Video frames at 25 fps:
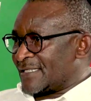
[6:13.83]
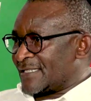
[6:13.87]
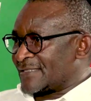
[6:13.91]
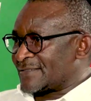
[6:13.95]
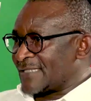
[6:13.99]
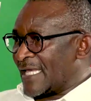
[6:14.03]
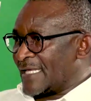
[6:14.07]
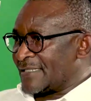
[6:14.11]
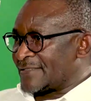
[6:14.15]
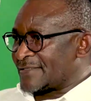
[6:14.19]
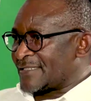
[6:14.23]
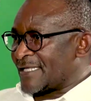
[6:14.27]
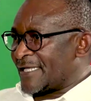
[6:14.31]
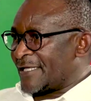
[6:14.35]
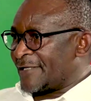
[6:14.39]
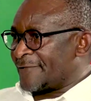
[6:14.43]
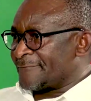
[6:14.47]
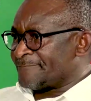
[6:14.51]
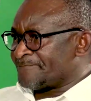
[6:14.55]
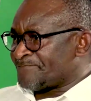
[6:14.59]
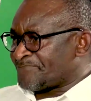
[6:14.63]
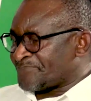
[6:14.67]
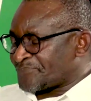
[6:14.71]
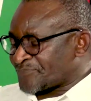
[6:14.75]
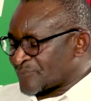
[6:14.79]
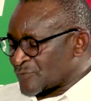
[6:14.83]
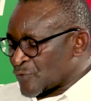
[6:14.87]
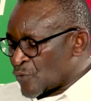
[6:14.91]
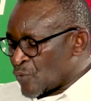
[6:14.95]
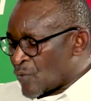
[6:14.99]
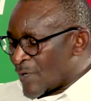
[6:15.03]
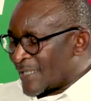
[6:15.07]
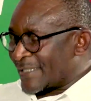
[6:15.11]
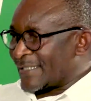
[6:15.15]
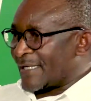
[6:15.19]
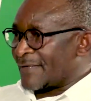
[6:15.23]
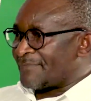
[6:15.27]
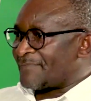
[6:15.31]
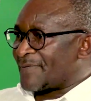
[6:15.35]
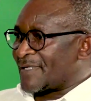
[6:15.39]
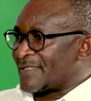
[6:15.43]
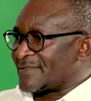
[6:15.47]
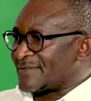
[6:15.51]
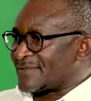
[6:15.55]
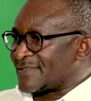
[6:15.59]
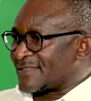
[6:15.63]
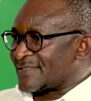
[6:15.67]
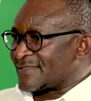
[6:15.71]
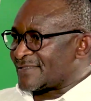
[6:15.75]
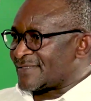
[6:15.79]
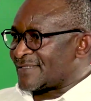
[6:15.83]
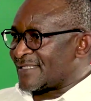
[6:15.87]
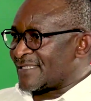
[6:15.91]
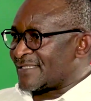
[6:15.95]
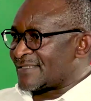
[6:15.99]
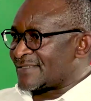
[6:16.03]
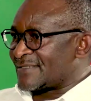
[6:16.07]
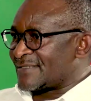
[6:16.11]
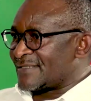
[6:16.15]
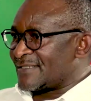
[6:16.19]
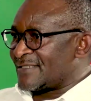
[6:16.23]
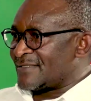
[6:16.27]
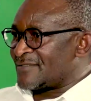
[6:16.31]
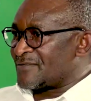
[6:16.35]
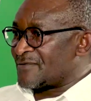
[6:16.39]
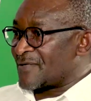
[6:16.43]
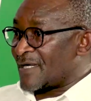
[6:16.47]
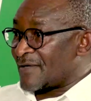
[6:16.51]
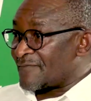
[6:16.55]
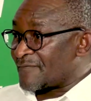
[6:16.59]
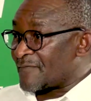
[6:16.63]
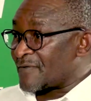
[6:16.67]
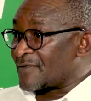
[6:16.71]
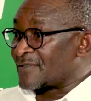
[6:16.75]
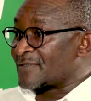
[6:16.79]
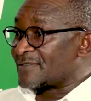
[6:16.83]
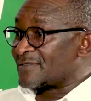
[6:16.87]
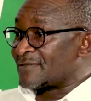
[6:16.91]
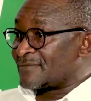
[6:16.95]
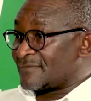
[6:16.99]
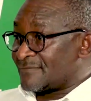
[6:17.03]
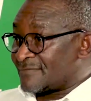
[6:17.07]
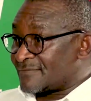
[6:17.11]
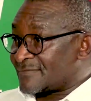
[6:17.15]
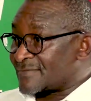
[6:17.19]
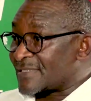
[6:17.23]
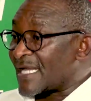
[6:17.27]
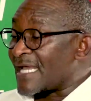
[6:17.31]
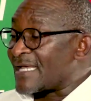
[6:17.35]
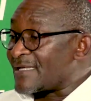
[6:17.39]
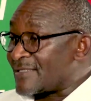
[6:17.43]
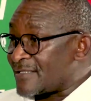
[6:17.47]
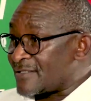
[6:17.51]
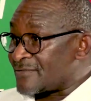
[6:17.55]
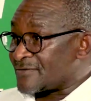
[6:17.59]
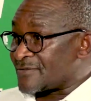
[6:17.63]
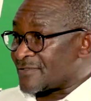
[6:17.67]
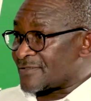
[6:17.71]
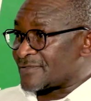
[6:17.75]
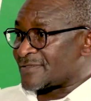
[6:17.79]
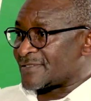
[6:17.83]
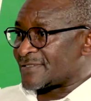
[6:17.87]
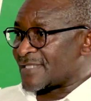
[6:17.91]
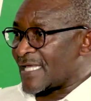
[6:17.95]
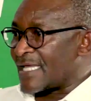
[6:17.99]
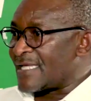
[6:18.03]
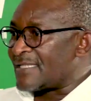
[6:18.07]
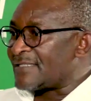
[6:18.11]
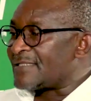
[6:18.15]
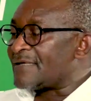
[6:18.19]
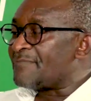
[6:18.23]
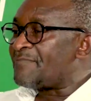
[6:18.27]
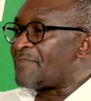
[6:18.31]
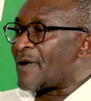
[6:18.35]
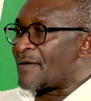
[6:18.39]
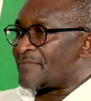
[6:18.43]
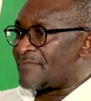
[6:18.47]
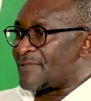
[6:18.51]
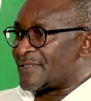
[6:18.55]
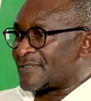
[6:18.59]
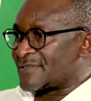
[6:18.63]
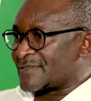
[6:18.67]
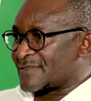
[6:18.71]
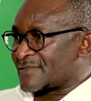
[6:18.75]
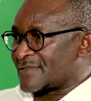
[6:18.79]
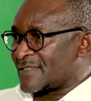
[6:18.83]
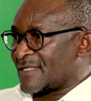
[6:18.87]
As I say, what happens is that you have got trade unions, say in the public